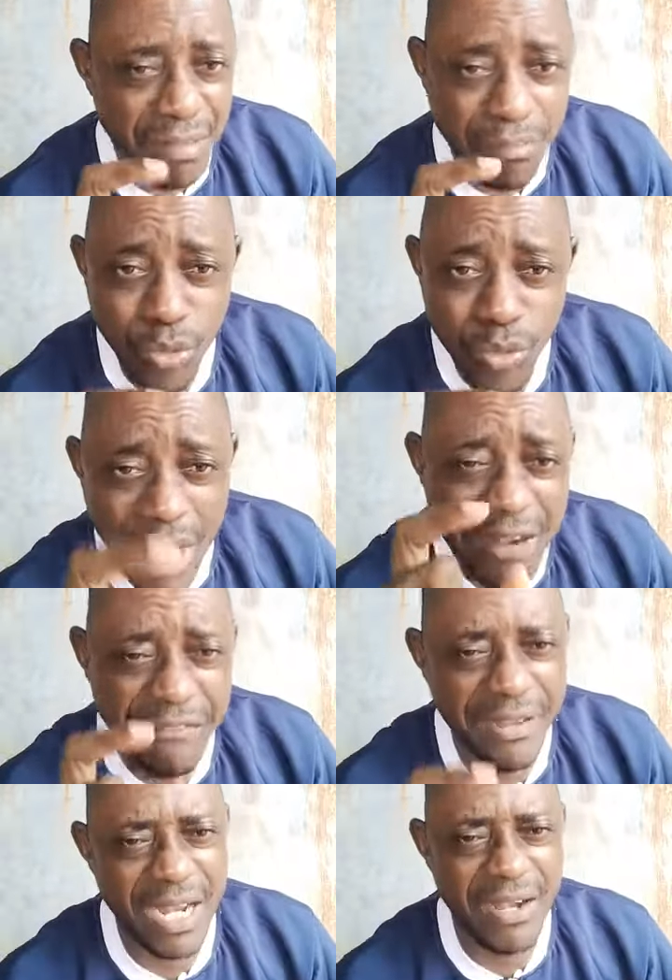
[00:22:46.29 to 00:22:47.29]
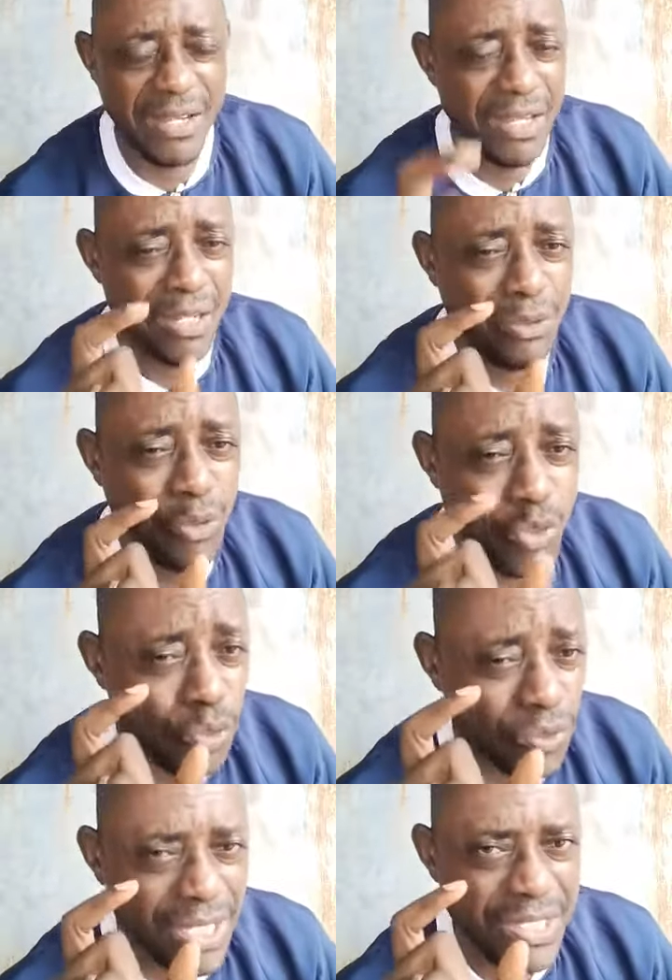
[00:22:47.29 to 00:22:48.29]
the Modular Refinery. Those
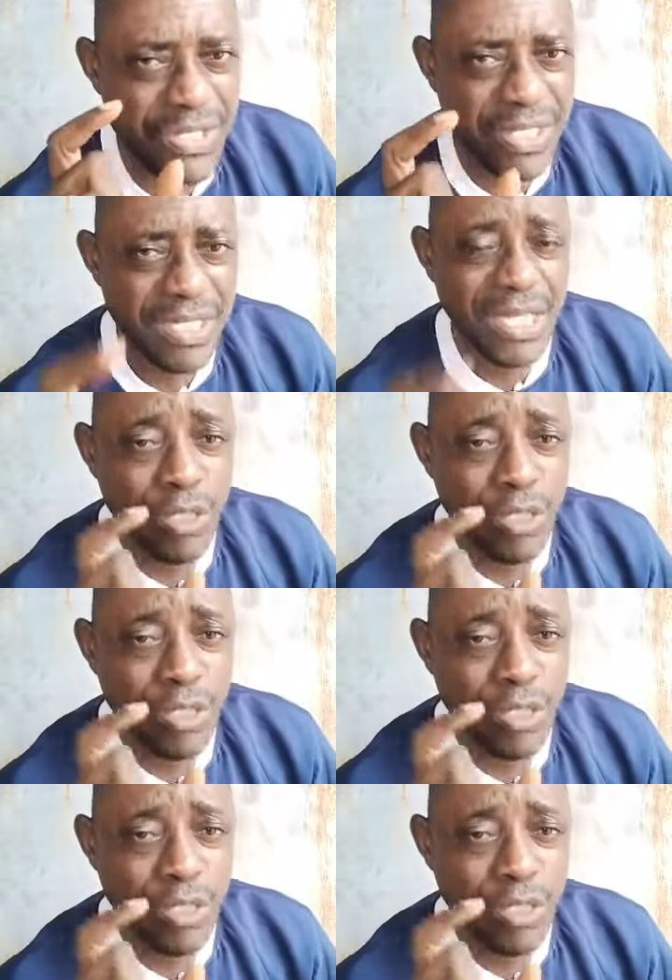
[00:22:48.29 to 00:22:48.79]
two things.